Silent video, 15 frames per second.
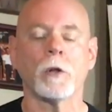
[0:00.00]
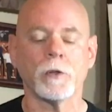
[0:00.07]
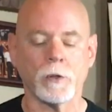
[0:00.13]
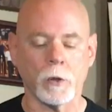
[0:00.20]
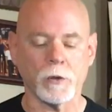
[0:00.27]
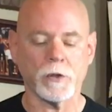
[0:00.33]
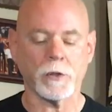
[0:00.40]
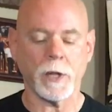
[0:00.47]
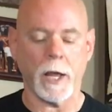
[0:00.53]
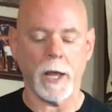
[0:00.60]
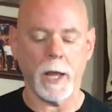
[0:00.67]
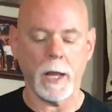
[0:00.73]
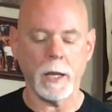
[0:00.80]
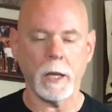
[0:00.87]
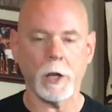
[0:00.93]
So
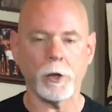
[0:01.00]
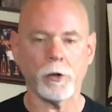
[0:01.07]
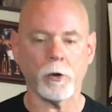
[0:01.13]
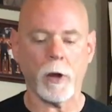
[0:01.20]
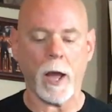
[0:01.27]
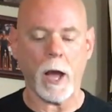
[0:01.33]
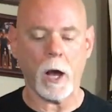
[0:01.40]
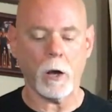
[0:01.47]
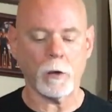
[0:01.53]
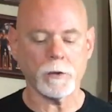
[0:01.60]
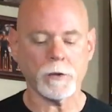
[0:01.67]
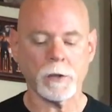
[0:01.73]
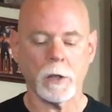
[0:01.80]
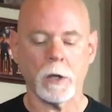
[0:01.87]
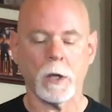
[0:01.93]
stay in your
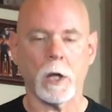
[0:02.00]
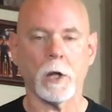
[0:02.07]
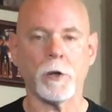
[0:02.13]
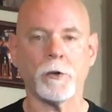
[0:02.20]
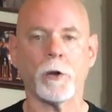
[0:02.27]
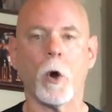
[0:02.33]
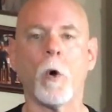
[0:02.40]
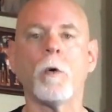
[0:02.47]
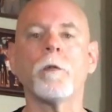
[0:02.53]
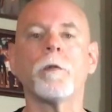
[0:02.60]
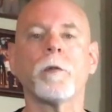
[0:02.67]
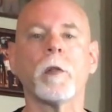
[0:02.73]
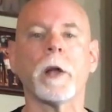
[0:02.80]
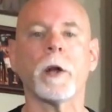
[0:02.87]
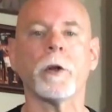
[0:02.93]
house and don't
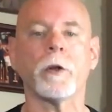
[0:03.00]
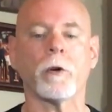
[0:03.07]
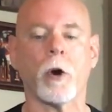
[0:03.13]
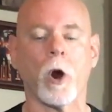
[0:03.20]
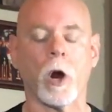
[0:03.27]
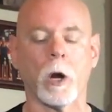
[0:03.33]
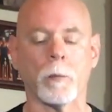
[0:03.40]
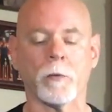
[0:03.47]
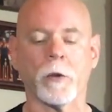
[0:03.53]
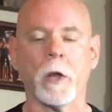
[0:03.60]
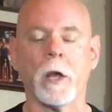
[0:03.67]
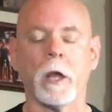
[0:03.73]
flare your arms.